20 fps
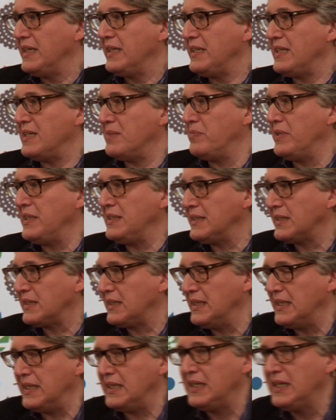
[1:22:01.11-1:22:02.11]
Yeah,
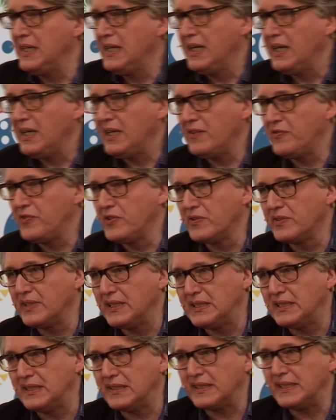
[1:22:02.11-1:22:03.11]
basically, if you
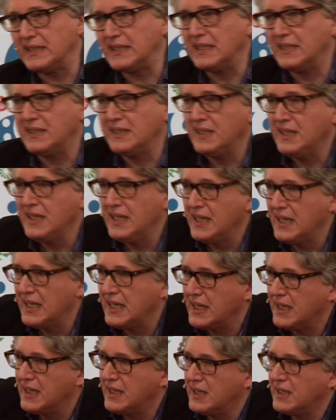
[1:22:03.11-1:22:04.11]
read Derrida,
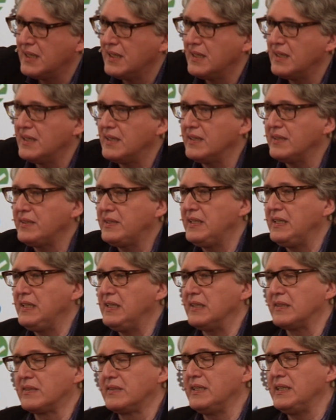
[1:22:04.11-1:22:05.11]

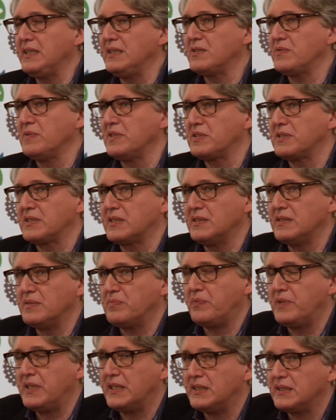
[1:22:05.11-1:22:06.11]
he agrees with
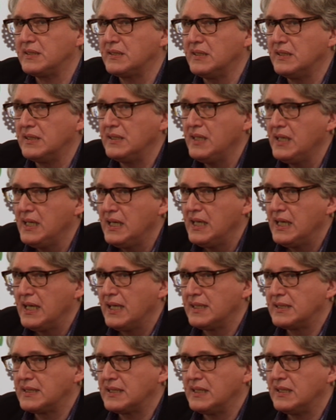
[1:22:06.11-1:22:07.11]
Plato
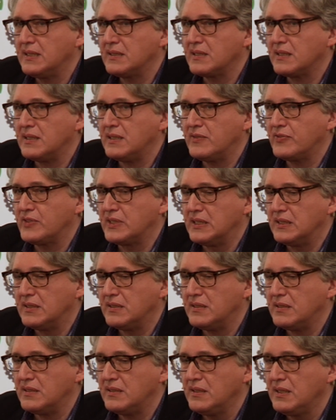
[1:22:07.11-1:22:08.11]
that after
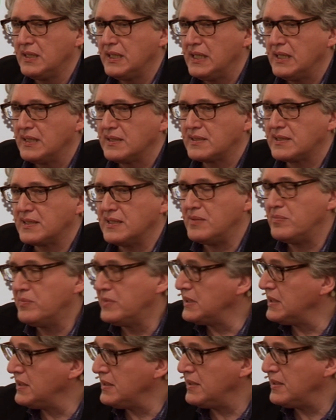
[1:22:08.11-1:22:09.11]

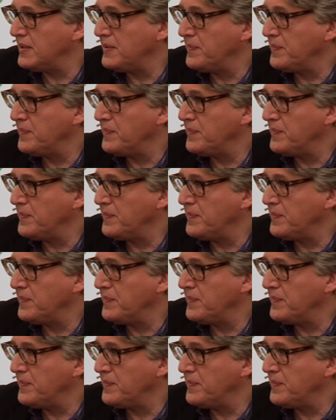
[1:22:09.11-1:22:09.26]
somebody,